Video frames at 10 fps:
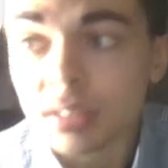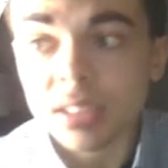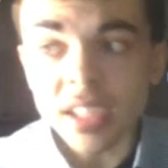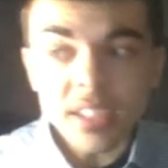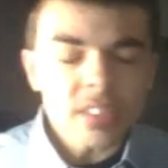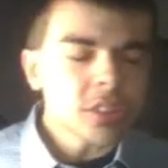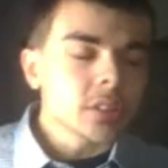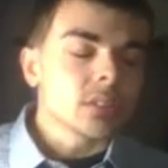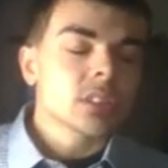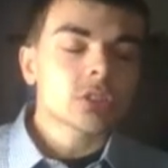To
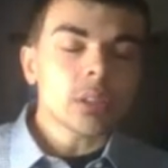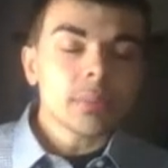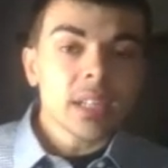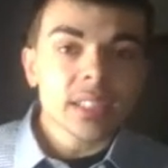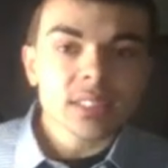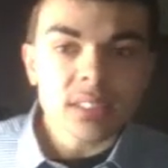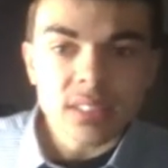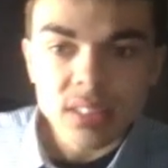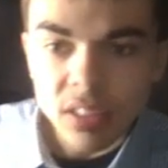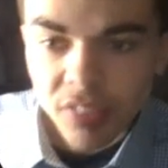conclude, discrimination
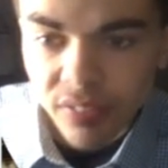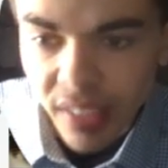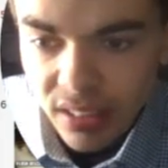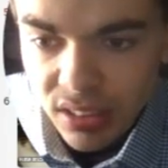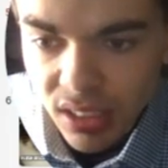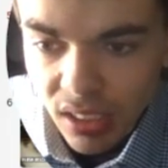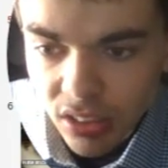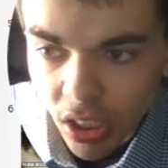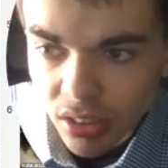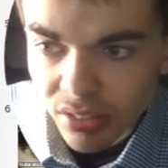is something that is not
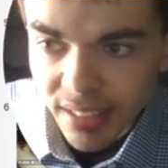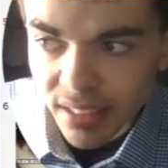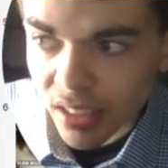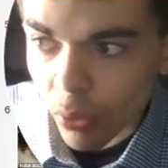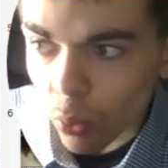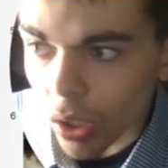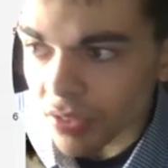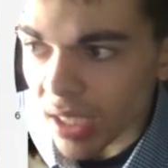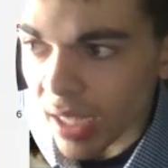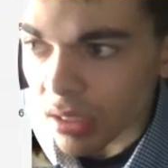tolerated at
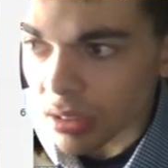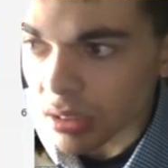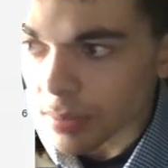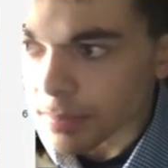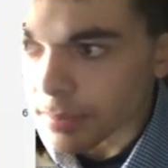Waffle House.